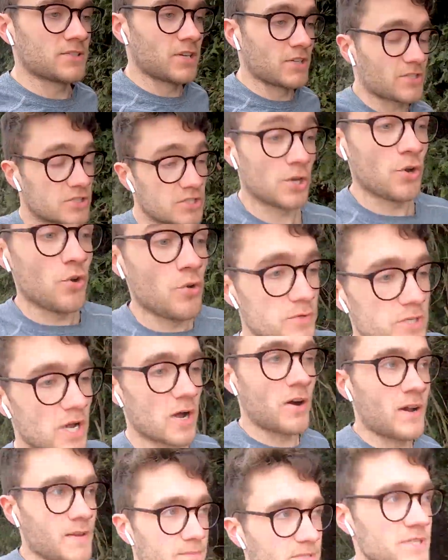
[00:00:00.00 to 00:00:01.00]
so it's 2
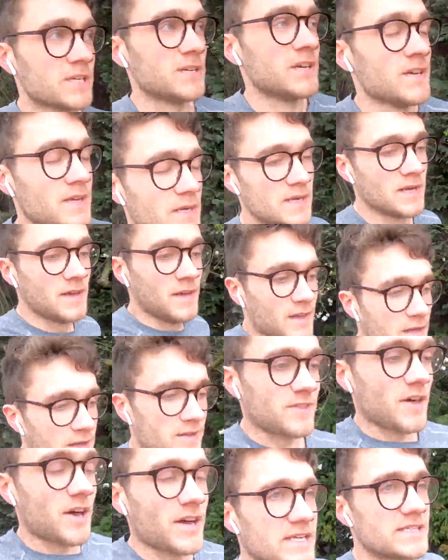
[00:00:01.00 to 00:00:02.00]
times
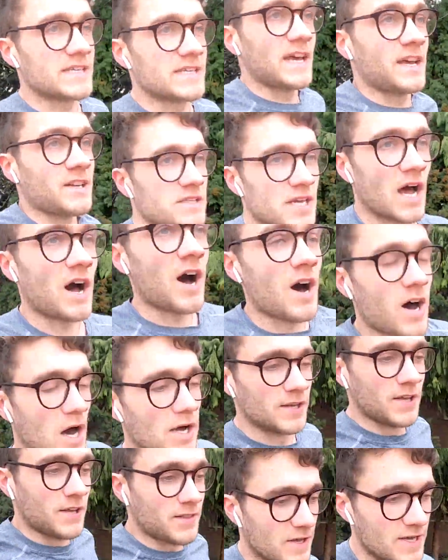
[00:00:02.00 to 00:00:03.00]
30 seconds
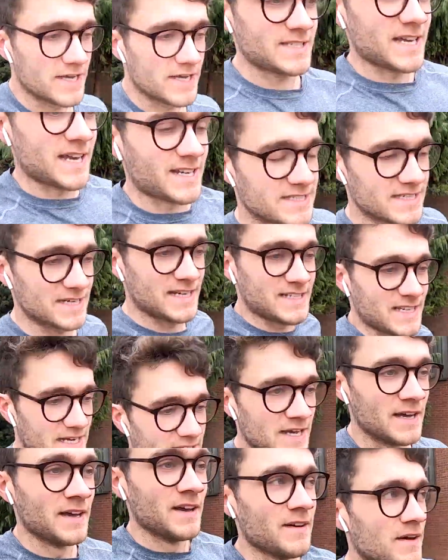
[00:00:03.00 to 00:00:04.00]
hard, 30 seconds
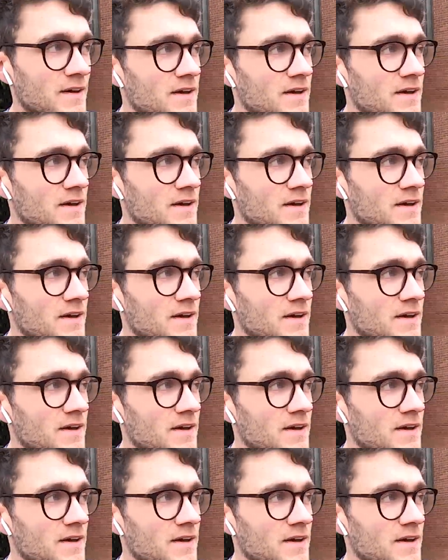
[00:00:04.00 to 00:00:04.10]
easy,